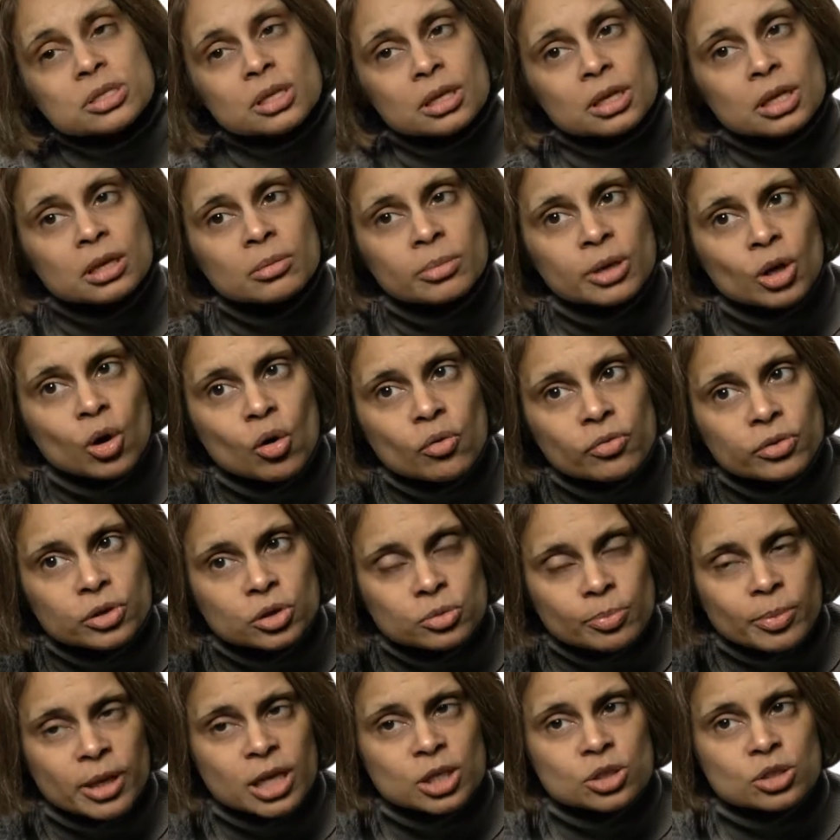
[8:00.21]
that can be offered to
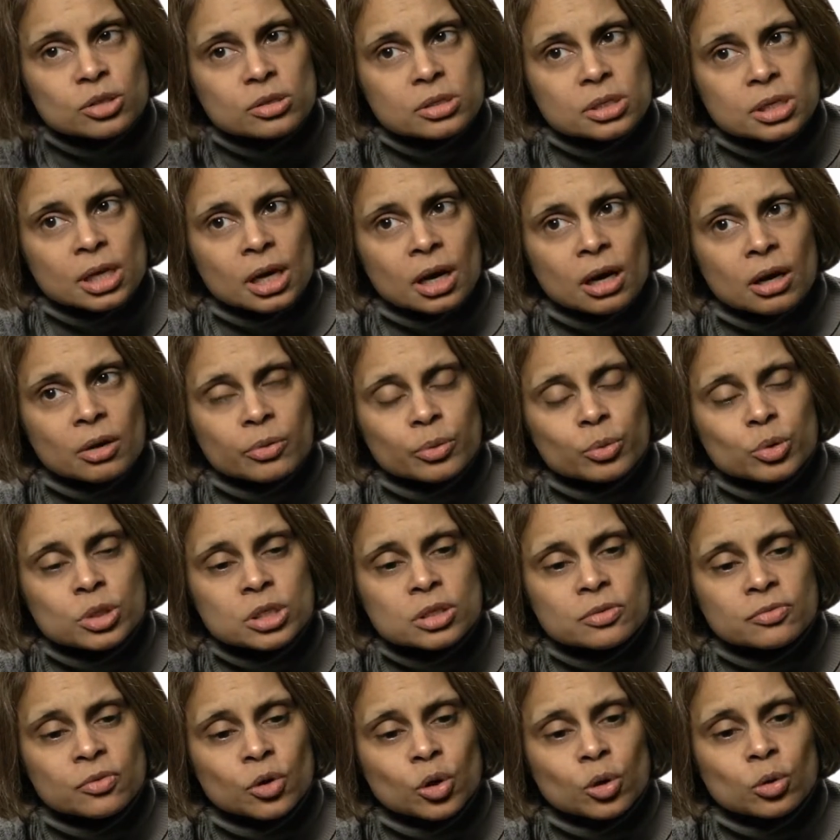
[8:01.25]
patients now, which
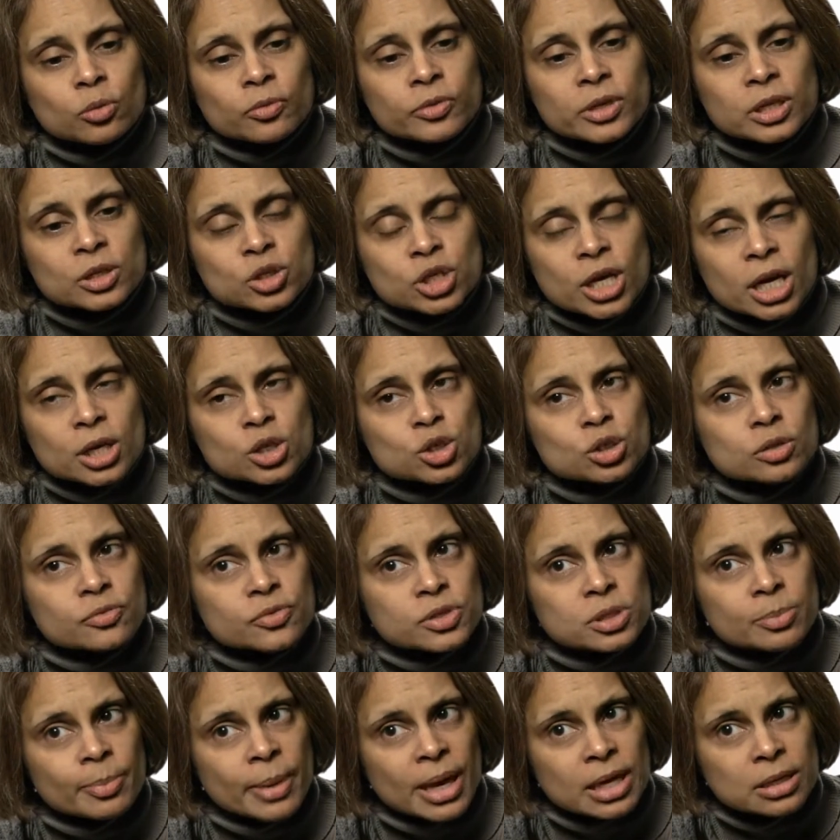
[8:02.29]
involve the injection of
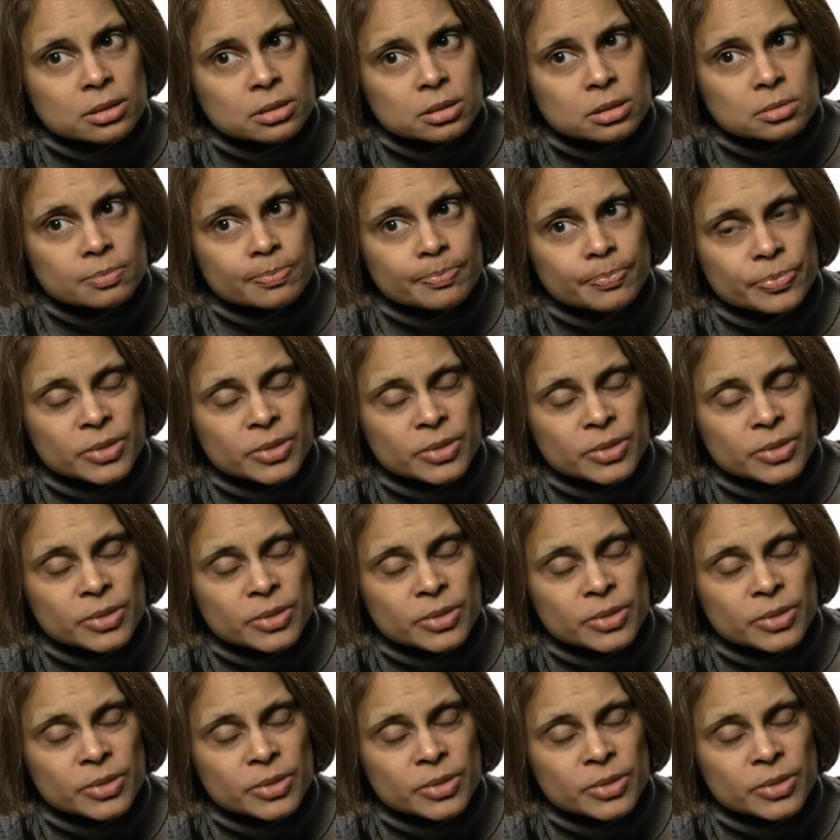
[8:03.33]
cement.